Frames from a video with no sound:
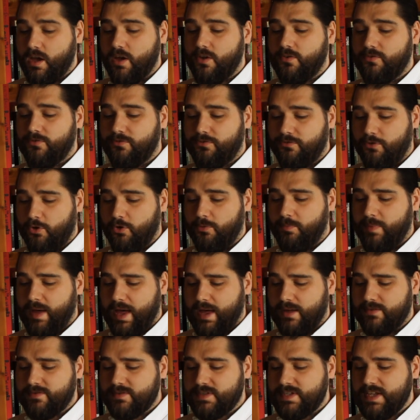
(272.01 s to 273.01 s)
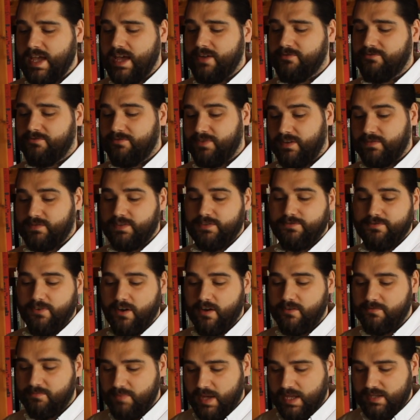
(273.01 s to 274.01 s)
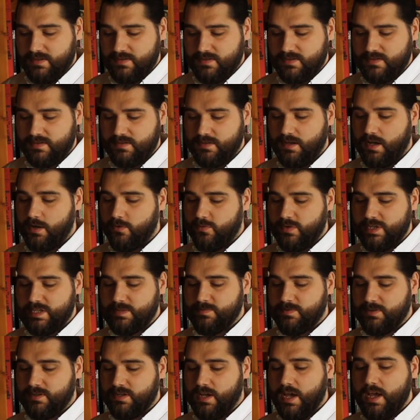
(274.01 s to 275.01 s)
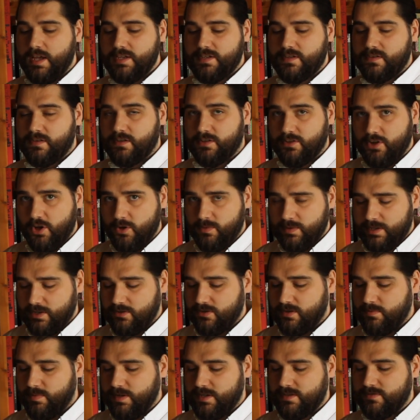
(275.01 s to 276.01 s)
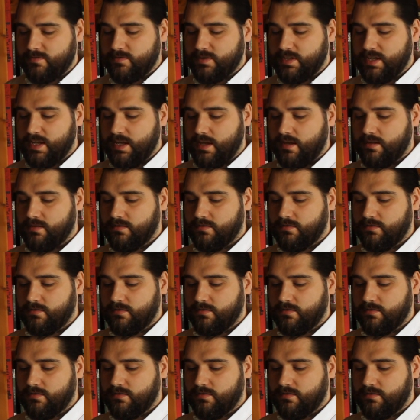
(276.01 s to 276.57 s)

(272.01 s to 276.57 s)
£4.55, I whispered, so that nobody on the bus would hear.